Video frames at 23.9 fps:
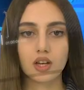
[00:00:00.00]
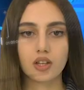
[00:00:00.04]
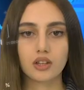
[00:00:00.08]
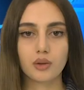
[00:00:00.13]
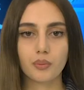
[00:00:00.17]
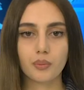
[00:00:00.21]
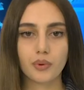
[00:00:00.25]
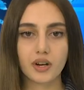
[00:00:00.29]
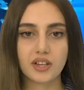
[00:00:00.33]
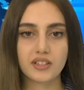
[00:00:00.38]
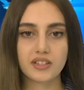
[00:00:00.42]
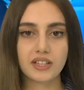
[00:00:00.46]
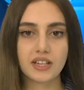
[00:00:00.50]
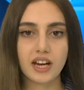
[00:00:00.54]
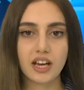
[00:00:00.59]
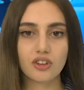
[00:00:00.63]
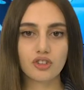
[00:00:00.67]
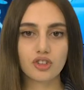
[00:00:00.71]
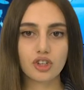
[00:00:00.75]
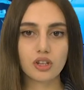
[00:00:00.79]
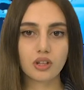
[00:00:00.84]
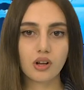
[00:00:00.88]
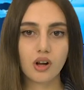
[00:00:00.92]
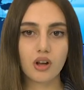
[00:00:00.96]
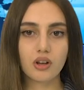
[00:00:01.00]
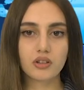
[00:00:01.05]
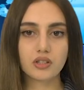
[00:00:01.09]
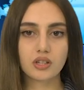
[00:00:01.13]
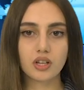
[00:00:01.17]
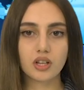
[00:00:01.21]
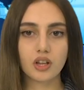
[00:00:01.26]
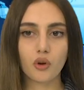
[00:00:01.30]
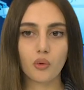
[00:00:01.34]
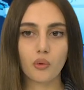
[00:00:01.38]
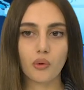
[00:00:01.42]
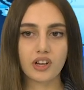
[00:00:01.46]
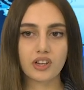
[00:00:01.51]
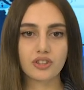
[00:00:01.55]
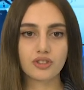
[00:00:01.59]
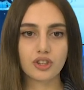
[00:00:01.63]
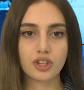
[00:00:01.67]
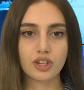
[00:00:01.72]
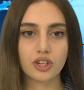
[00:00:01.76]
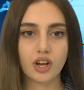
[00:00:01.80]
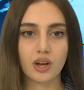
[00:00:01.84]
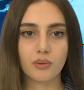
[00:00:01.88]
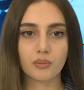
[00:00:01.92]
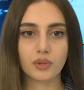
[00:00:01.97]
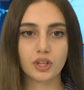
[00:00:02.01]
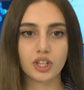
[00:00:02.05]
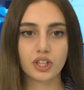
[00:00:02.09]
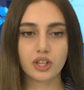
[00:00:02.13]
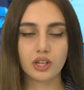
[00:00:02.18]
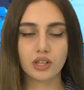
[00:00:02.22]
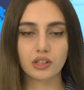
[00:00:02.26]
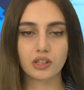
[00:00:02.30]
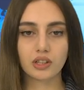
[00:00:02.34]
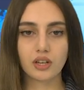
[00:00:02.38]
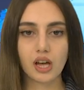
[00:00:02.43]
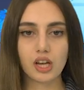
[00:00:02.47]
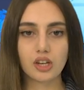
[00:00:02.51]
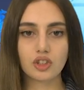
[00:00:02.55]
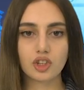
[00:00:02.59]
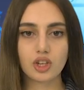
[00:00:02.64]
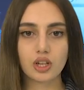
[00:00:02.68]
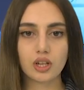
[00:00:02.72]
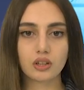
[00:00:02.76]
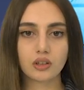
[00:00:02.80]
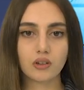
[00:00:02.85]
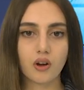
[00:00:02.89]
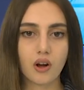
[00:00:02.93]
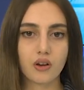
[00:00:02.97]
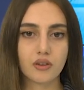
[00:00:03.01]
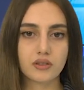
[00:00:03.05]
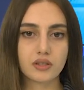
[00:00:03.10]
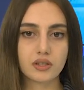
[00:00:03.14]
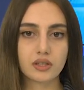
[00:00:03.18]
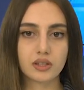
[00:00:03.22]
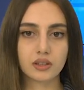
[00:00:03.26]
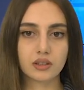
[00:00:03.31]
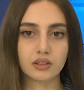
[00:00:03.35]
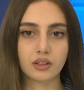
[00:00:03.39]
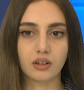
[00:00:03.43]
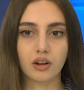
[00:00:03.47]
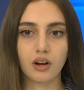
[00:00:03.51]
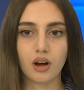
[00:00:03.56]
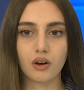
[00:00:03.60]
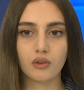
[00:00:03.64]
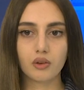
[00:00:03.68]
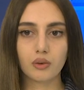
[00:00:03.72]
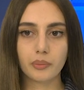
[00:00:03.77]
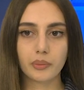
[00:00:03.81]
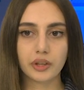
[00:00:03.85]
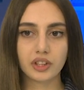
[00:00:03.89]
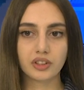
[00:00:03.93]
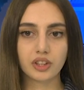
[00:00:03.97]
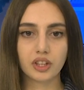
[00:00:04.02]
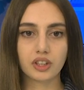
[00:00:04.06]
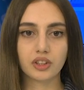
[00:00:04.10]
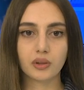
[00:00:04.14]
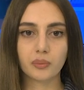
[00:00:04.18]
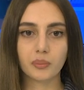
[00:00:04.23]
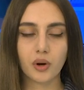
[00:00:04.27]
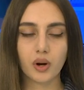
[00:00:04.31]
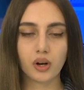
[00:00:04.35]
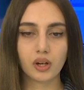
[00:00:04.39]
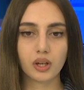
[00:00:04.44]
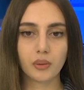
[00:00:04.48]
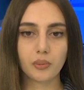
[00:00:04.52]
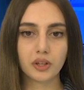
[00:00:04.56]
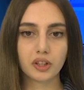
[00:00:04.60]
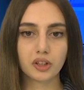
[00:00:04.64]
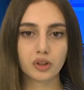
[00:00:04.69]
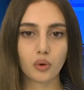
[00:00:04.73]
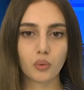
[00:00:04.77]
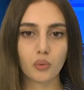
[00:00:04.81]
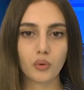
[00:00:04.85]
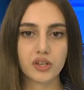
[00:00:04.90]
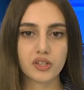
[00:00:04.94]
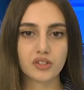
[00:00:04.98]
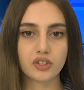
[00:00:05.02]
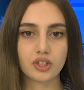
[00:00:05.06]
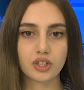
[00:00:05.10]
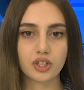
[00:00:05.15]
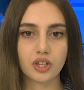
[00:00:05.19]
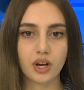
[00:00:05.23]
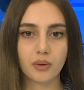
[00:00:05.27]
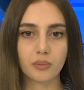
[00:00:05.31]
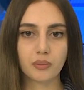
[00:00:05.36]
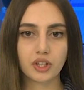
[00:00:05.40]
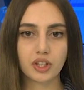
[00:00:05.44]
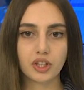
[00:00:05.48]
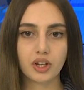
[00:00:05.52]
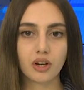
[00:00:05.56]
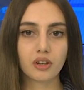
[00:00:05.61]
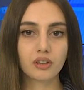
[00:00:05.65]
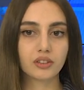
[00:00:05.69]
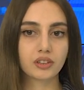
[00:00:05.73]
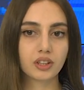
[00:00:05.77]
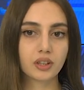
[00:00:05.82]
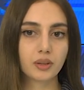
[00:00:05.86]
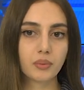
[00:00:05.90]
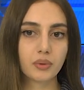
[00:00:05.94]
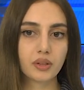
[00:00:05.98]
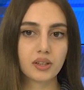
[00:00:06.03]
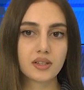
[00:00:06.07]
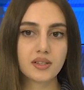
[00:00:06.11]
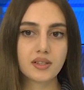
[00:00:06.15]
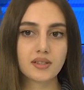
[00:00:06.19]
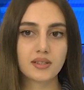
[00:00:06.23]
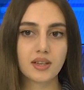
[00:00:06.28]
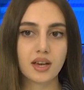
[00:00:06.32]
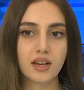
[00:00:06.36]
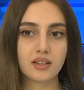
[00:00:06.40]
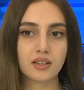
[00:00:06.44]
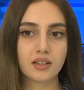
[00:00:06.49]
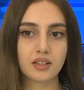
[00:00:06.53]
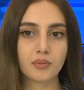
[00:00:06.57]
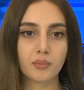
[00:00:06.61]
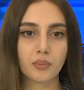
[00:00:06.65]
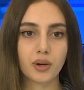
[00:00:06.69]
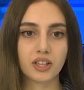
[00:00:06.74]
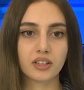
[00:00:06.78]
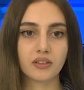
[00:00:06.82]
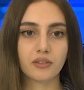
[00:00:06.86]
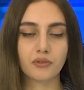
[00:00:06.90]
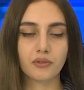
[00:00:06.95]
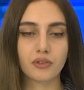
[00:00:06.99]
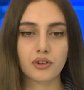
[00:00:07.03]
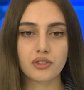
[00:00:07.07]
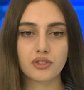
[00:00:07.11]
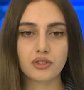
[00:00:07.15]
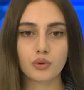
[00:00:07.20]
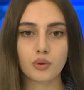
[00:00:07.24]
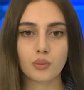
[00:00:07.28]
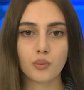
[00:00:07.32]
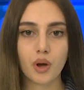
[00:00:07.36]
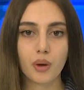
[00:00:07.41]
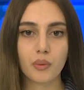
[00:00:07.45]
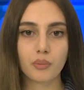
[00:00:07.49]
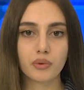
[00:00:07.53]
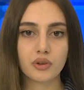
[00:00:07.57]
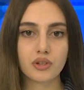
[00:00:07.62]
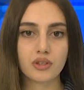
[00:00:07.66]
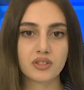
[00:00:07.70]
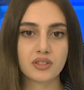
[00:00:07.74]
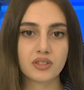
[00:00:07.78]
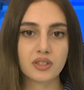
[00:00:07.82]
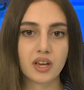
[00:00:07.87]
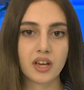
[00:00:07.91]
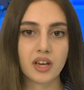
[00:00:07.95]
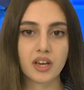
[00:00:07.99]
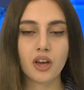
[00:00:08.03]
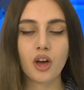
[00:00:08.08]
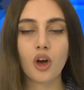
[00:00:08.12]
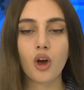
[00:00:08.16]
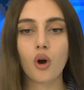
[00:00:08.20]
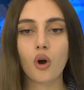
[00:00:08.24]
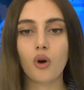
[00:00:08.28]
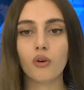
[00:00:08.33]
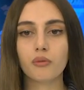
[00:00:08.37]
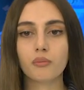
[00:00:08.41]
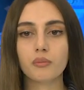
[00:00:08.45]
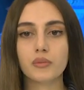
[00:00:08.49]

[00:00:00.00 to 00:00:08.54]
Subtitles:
The Presidential Council of Western Armenia, the National Council, the government and the Parliament of Western Armenia are deeply saddened by the first Remembrance Day of